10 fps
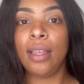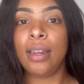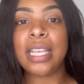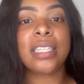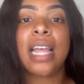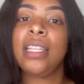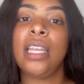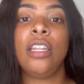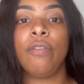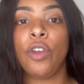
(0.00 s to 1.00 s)
that's not the
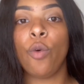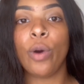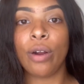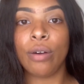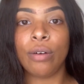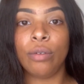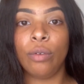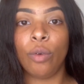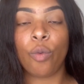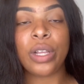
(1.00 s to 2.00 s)
end of your world
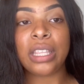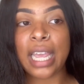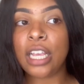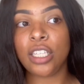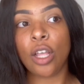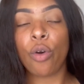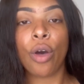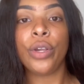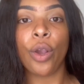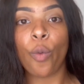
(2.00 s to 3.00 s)
when things don't
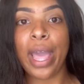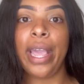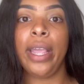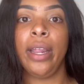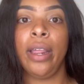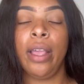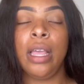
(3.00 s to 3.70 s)
go your way.